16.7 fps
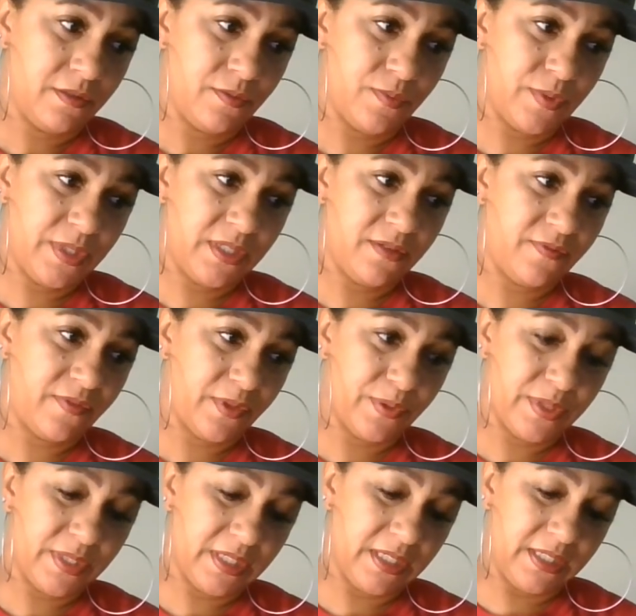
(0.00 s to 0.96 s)
What's
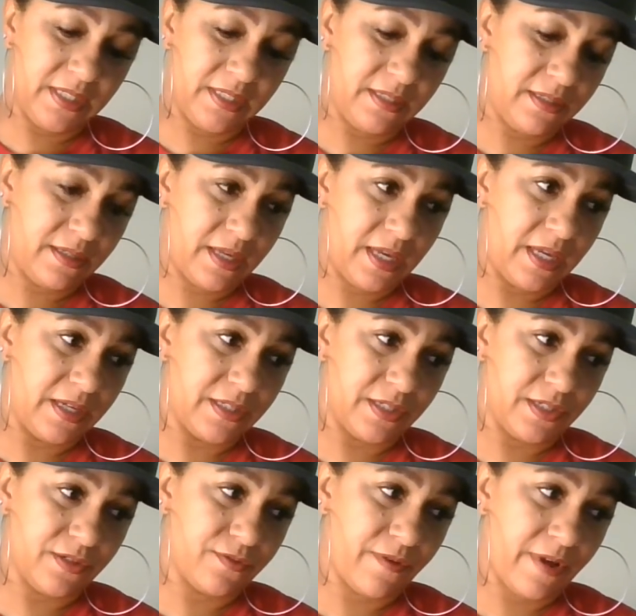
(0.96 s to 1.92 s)
influencing
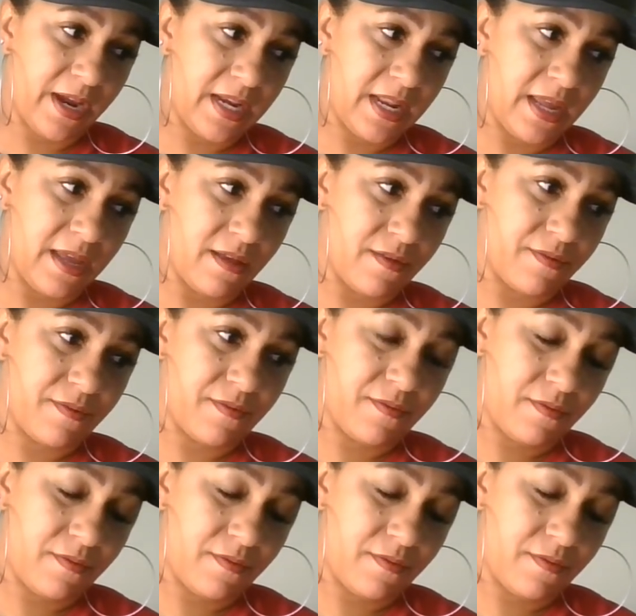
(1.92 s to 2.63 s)
cancer right now?